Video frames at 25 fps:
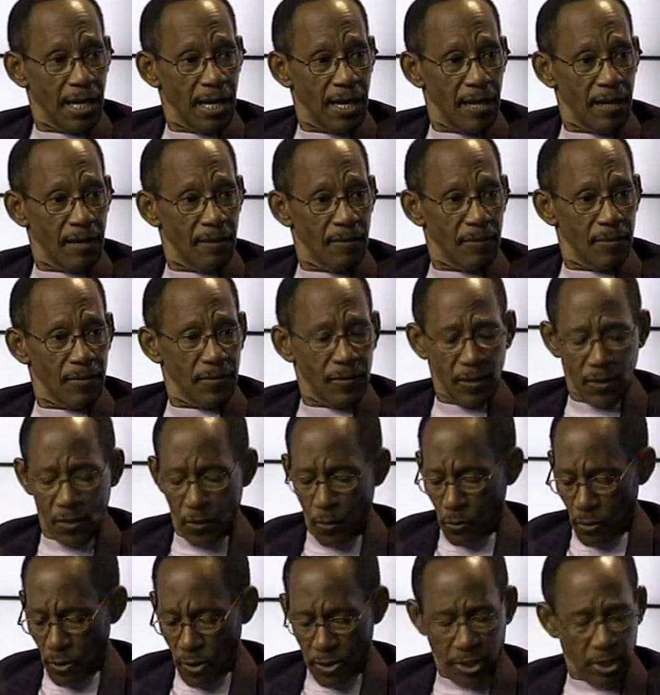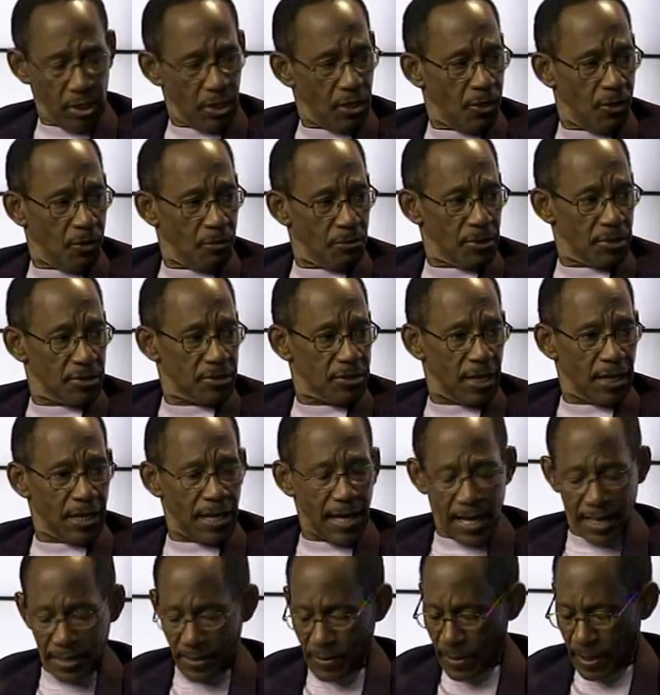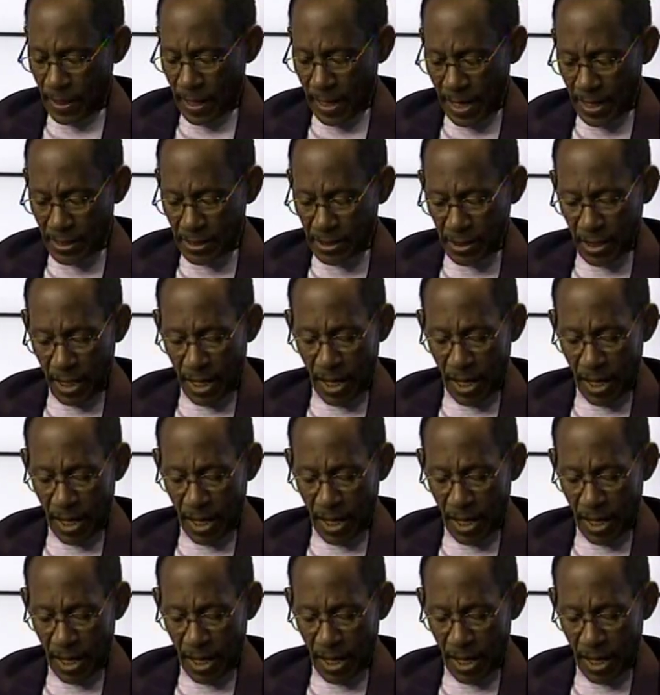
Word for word: and they're the working homeless they got they got